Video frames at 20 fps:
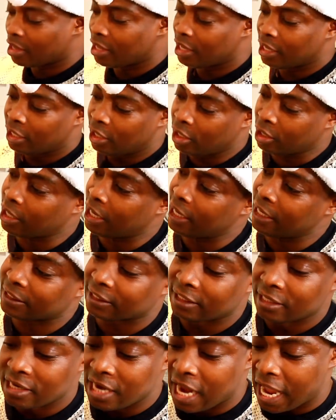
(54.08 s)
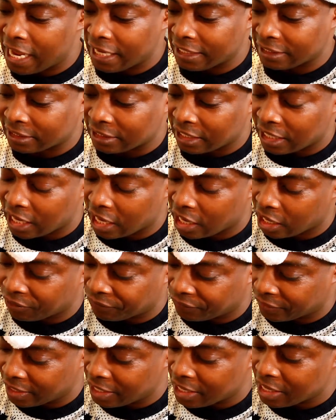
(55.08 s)
Look at this nice,
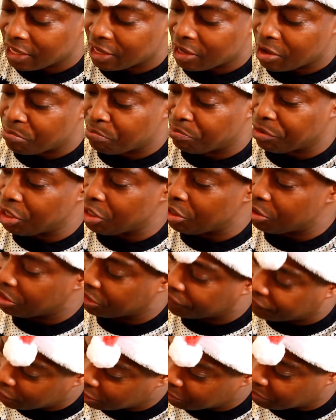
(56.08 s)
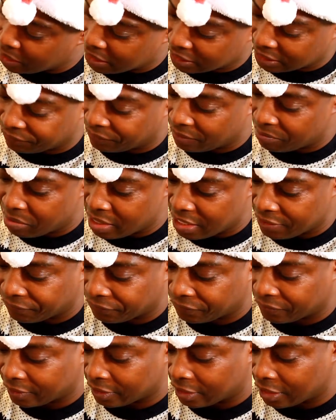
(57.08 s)
lovely, beautiful piece of a
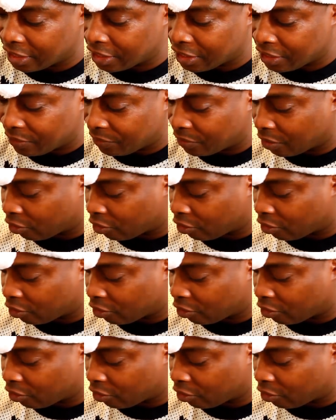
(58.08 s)
beef. The